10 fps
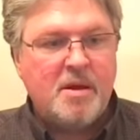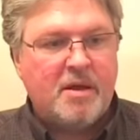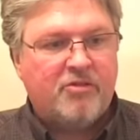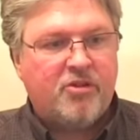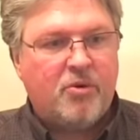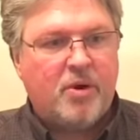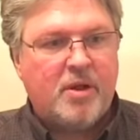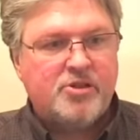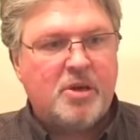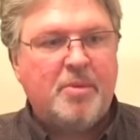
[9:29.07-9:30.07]
and so
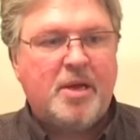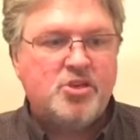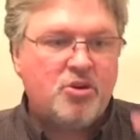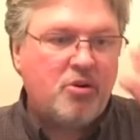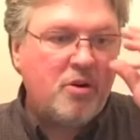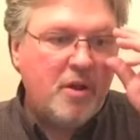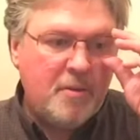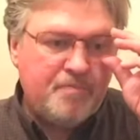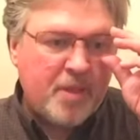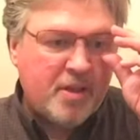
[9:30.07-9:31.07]
on. So I'm not sure
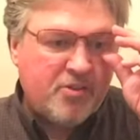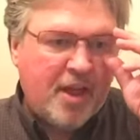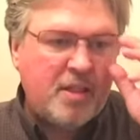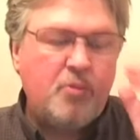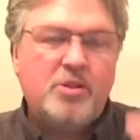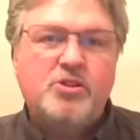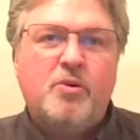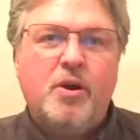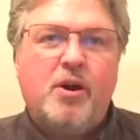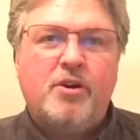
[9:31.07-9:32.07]
exactly what's
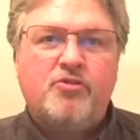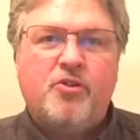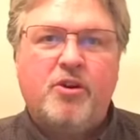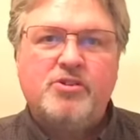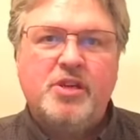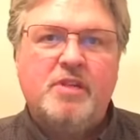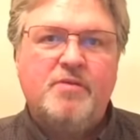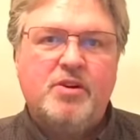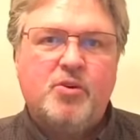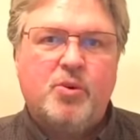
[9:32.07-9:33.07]
going on as far as
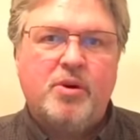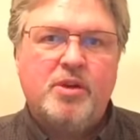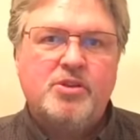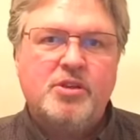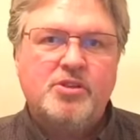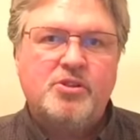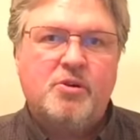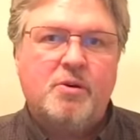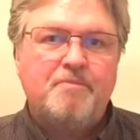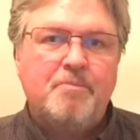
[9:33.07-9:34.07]
inventory is
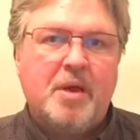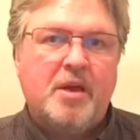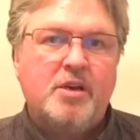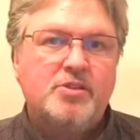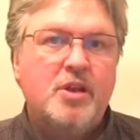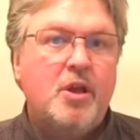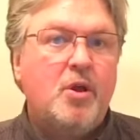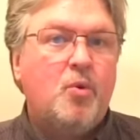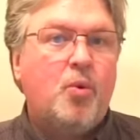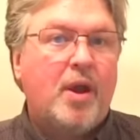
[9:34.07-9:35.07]
concerned. Because
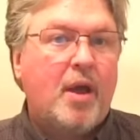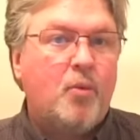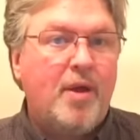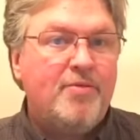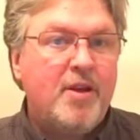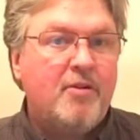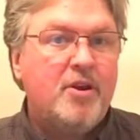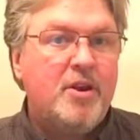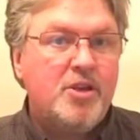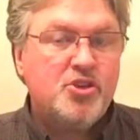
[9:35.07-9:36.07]
when I went there
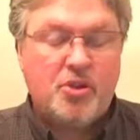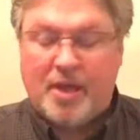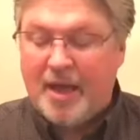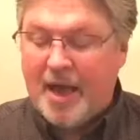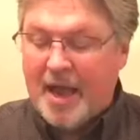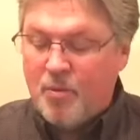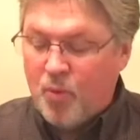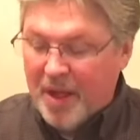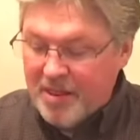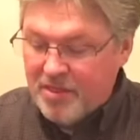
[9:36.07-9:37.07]
initially, I
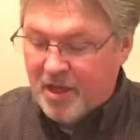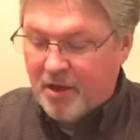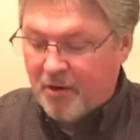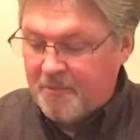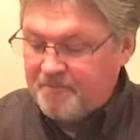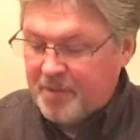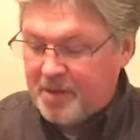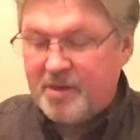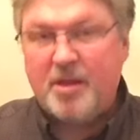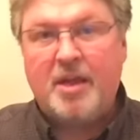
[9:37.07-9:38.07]
went there
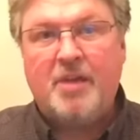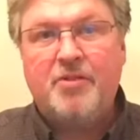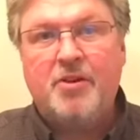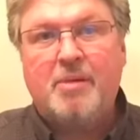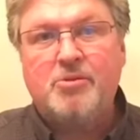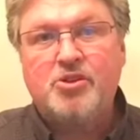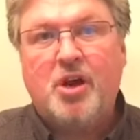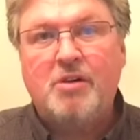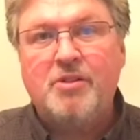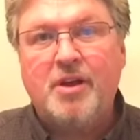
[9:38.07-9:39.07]
to get the double
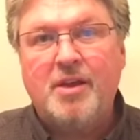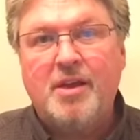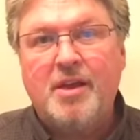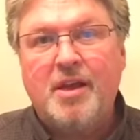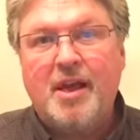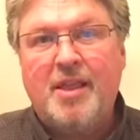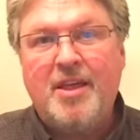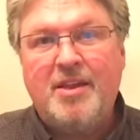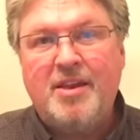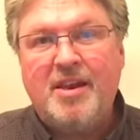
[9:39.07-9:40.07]
chocolate, and
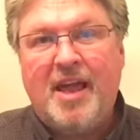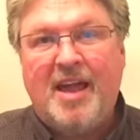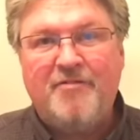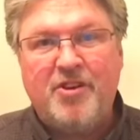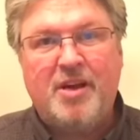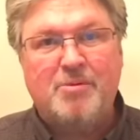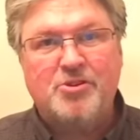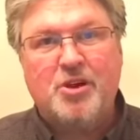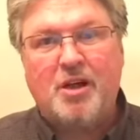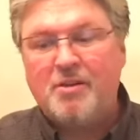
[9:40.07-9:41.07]
they didn't have the double
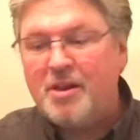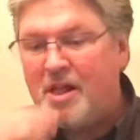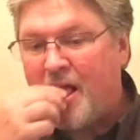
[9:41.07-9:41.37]
chocolate.